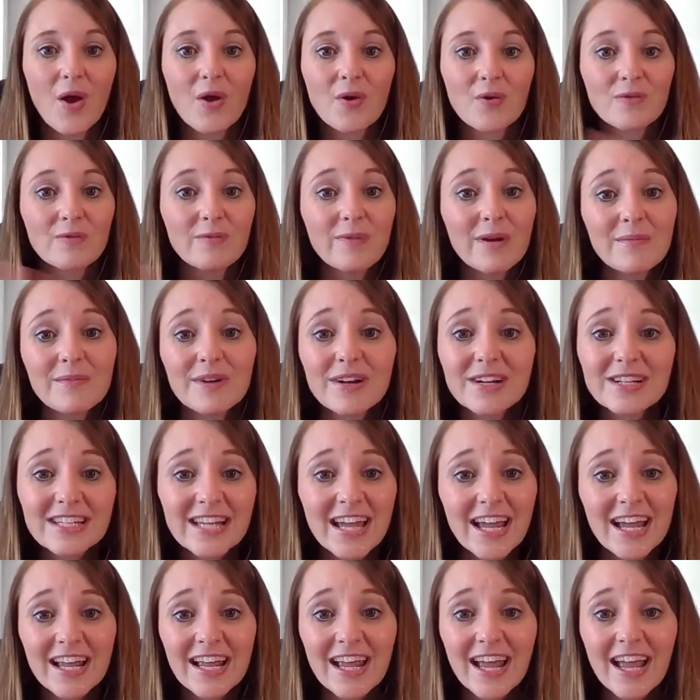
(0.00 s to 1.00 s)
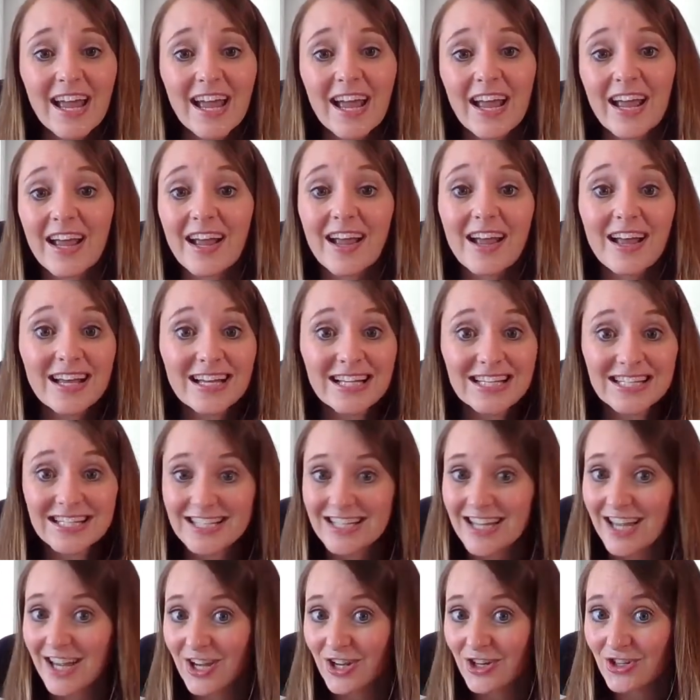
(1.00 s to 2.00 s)
Remember, take
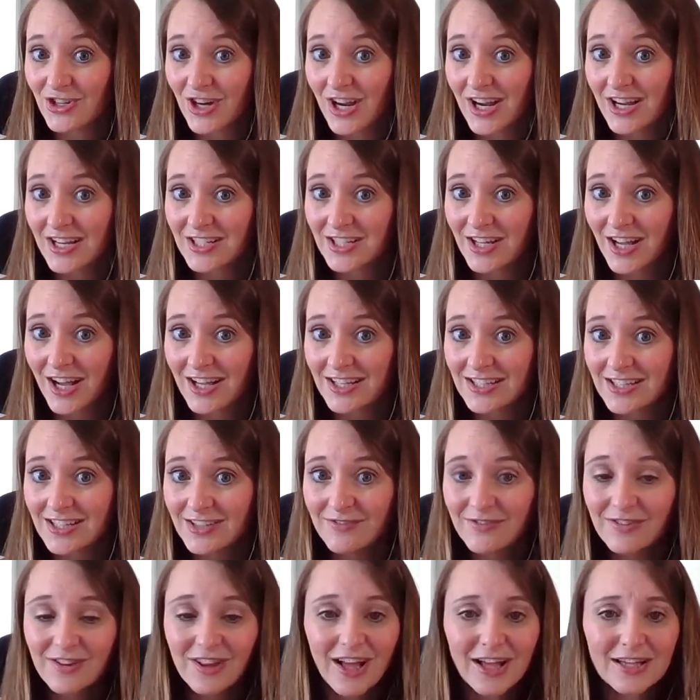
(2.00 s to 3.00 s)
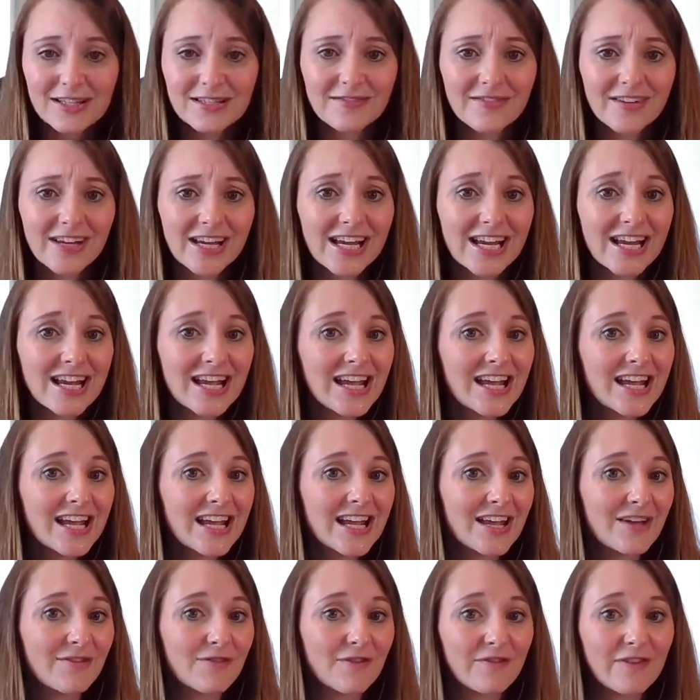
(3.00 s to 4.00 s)
it, try it, toss it philosophy.
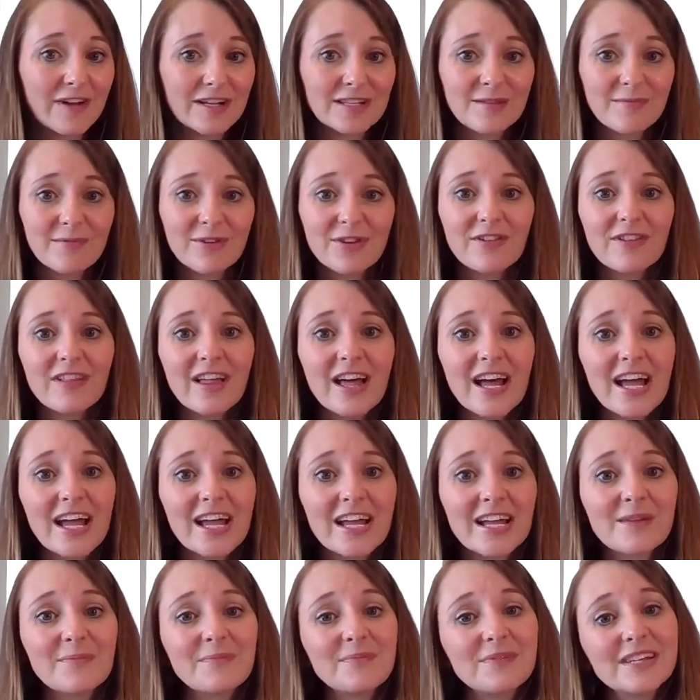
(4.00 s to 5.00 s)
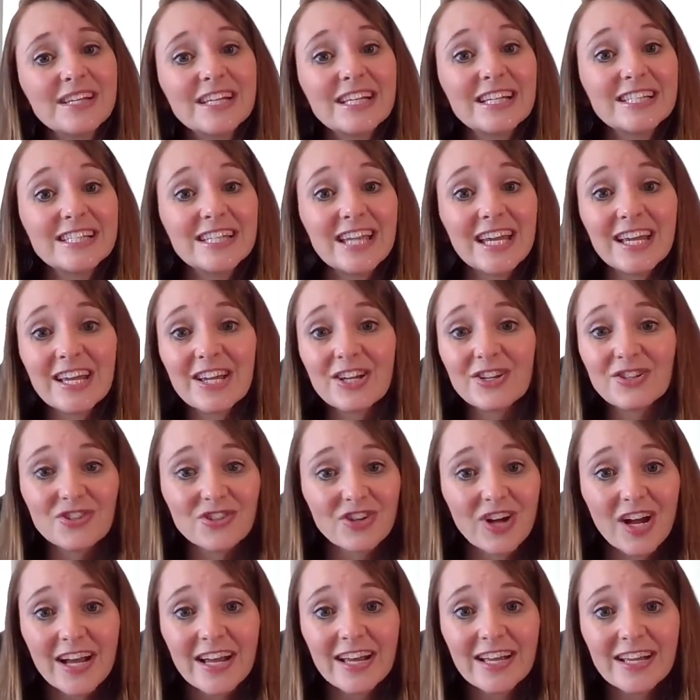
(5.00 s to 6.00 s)
If you find something you like, please take it and
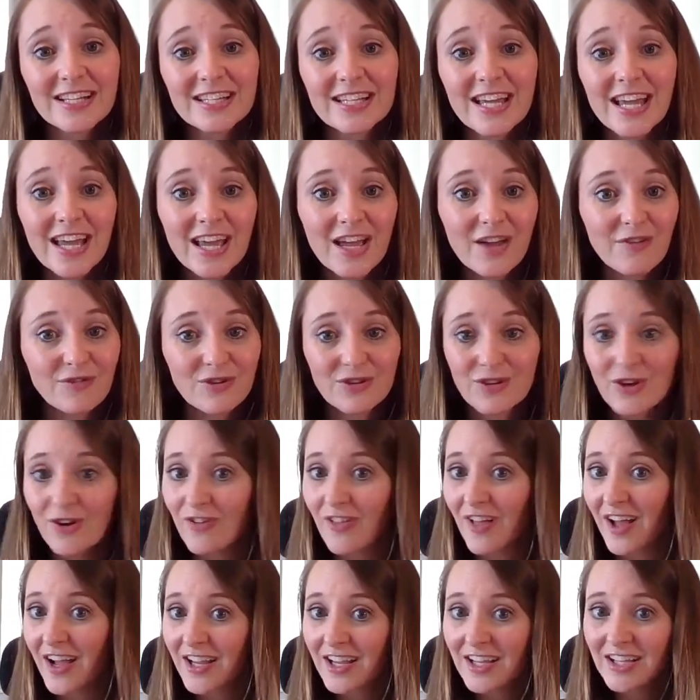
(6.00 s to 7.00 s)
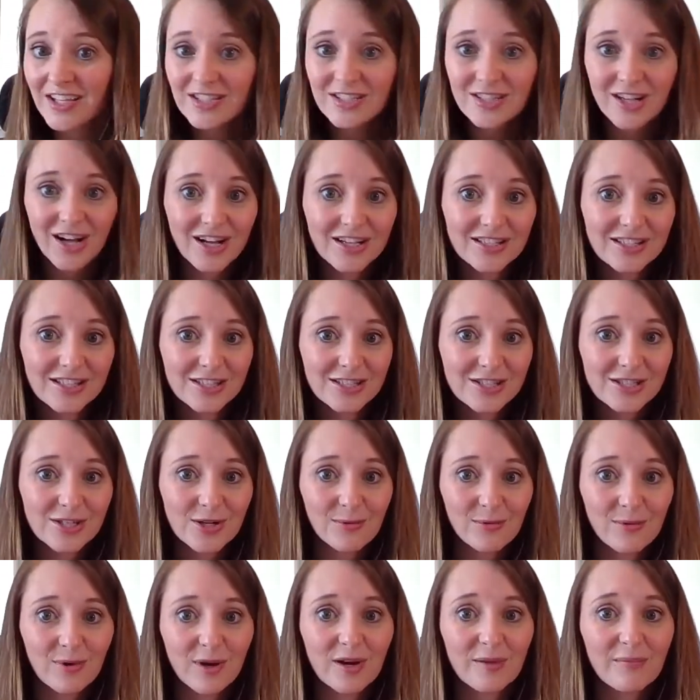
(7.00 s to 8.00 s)
try it. If you don't like it, toss it.
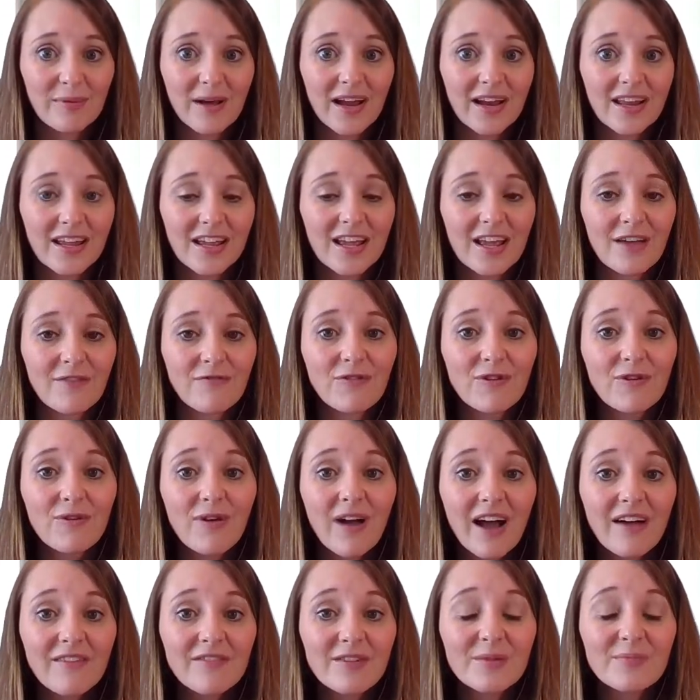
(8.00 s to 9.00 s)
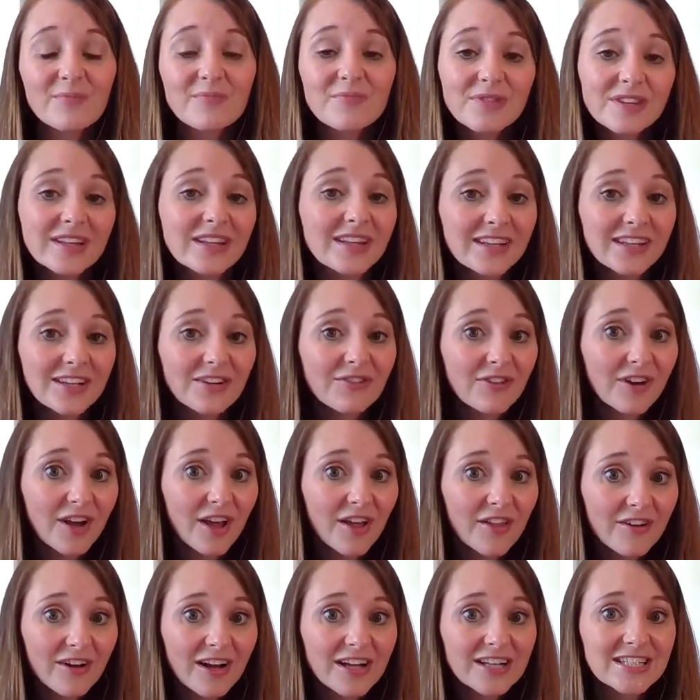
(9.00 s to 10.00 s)
Don't worry about it. If you have completely different
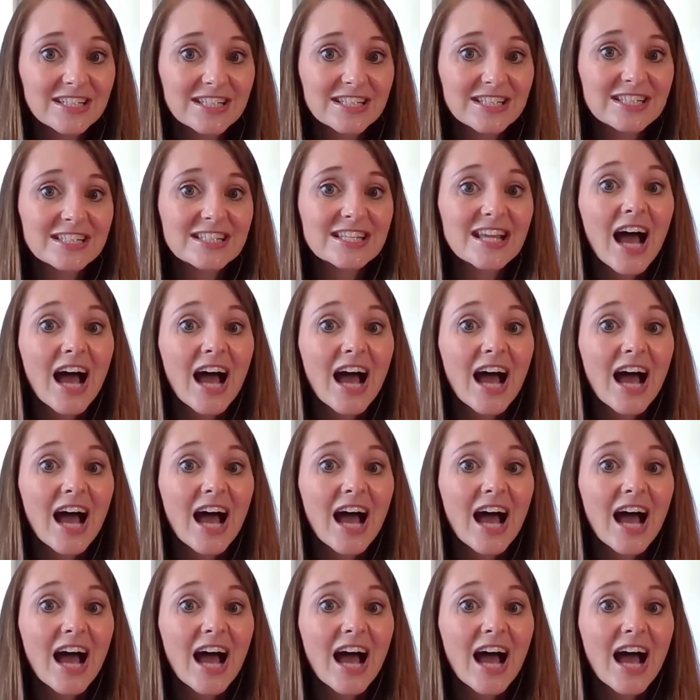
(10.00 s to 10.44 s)
other ideas,